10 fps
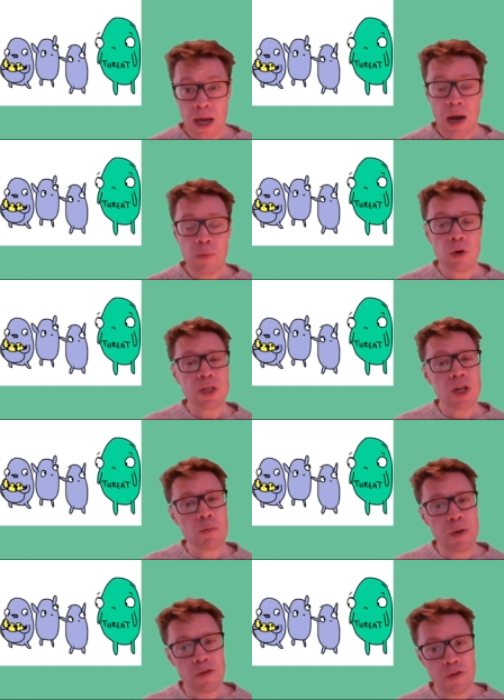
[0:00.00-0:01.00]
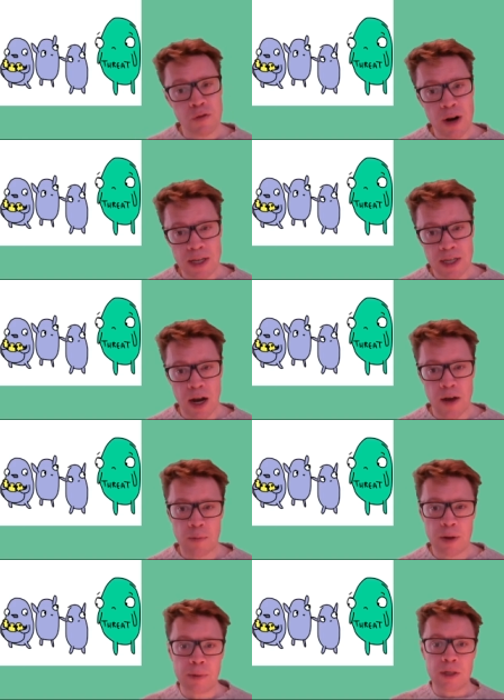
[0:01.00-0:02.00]
And we're also befriending other
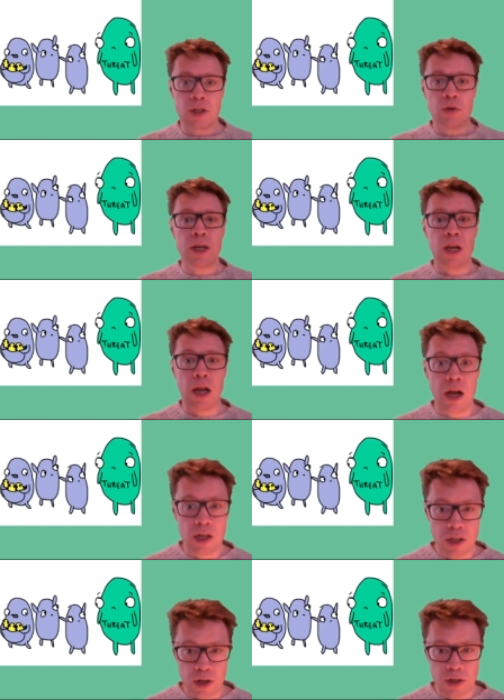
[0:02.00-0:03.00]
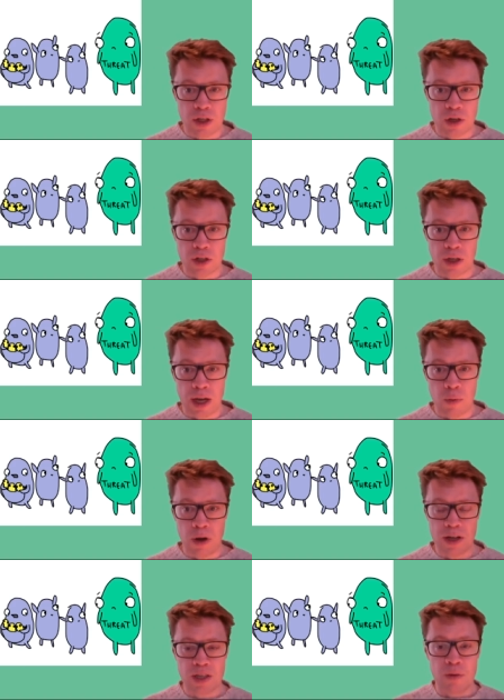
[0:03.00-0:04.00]
peoples to enlarge those social
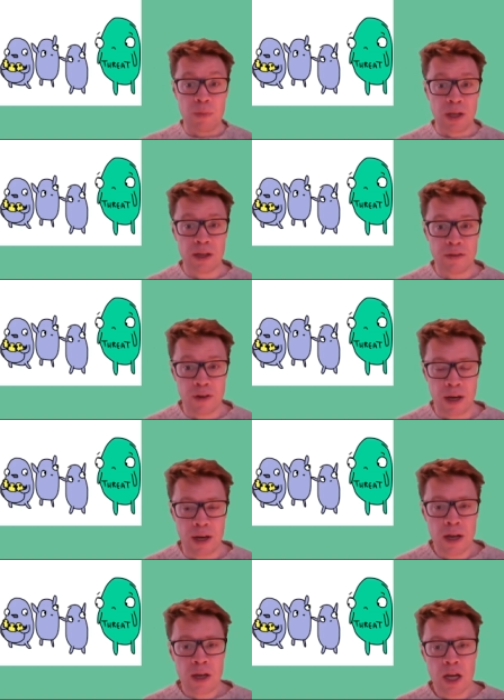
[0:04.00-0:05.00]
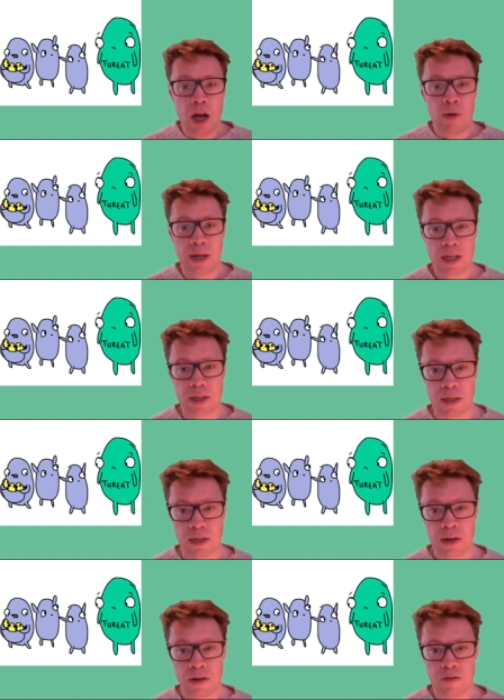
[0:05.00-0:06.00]
networks and build, if you like,
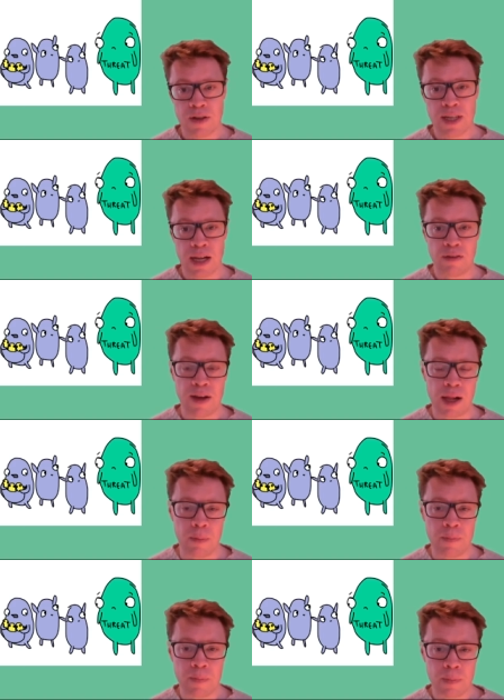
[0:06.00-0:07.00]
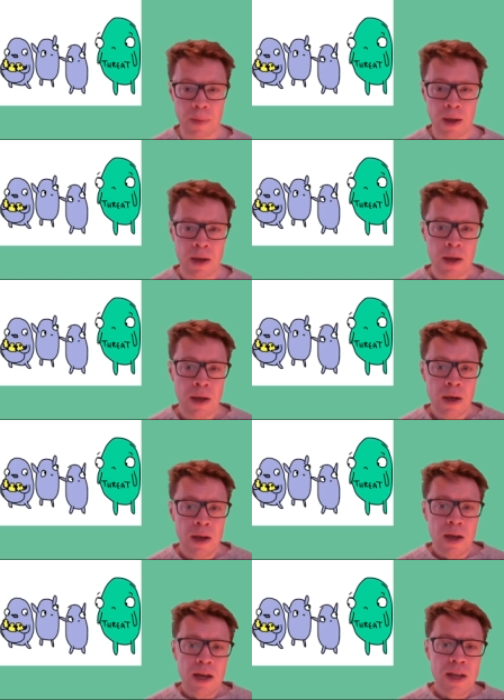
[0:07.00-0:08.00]
coalitions for self-help.
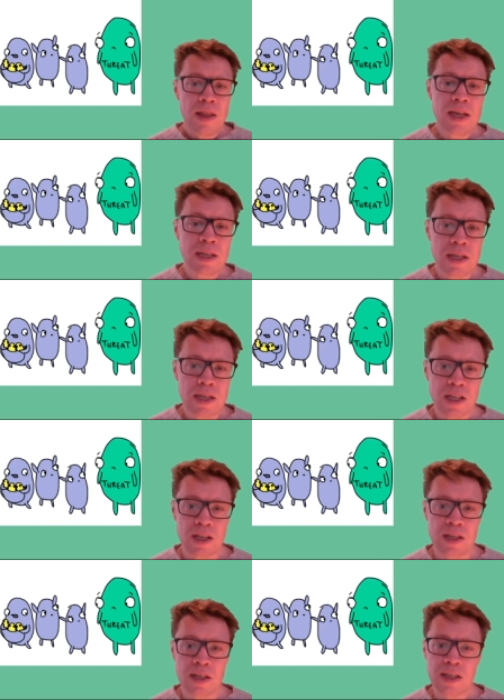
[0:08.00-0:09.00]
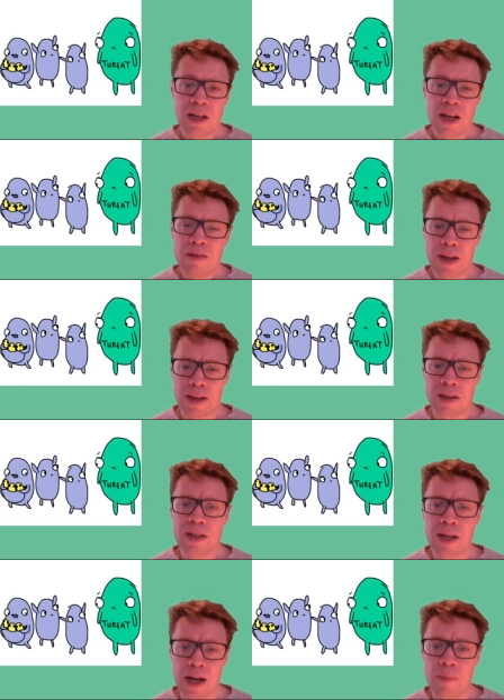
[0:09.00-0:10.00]
And in these conditions, it's kind of like the
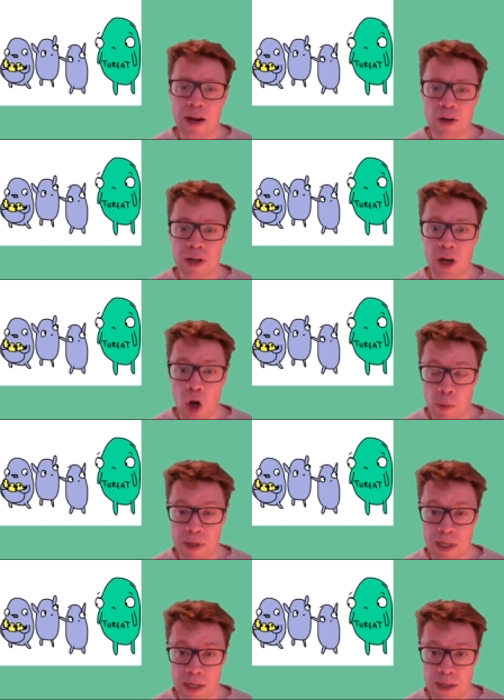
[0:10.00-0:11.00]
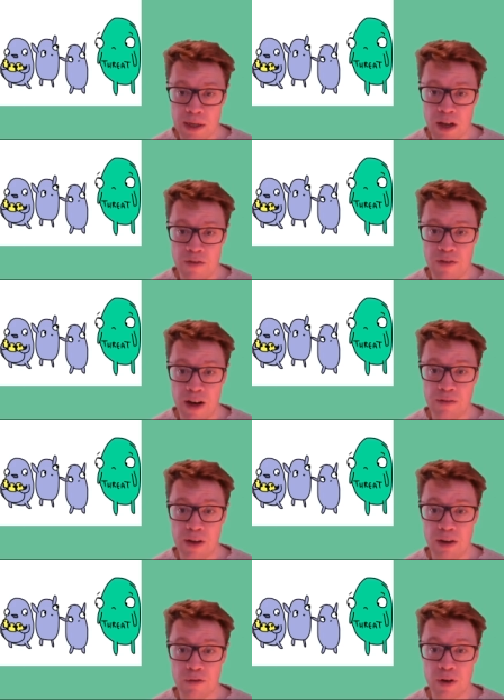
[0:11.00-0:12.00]
diametric opposite of fight,
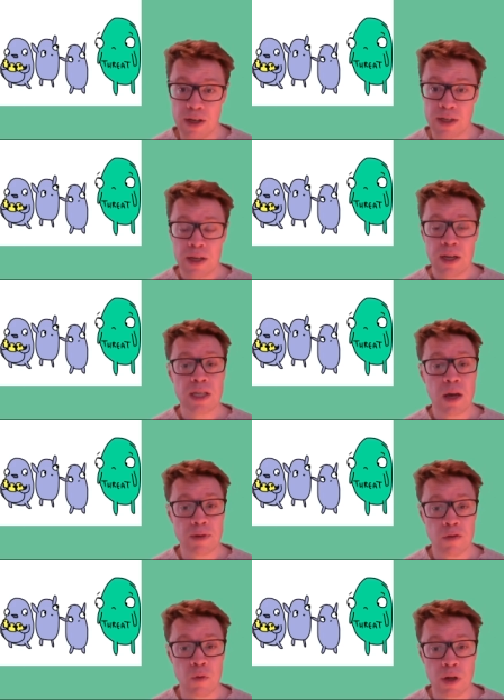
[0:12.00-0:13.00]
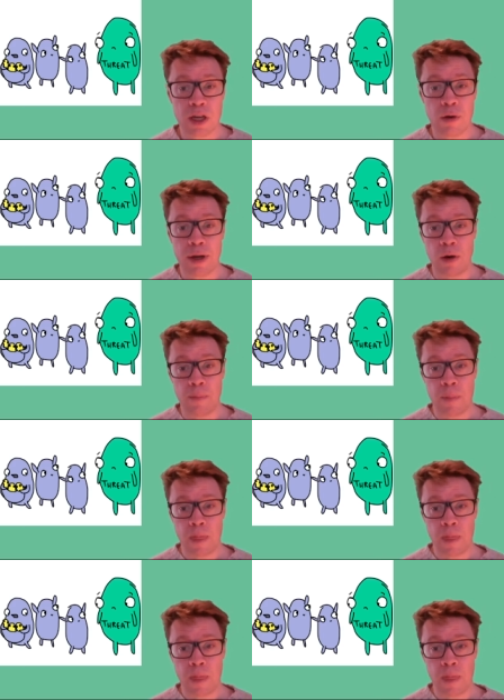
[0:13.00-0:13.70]
flight, freeze in terms of what's going on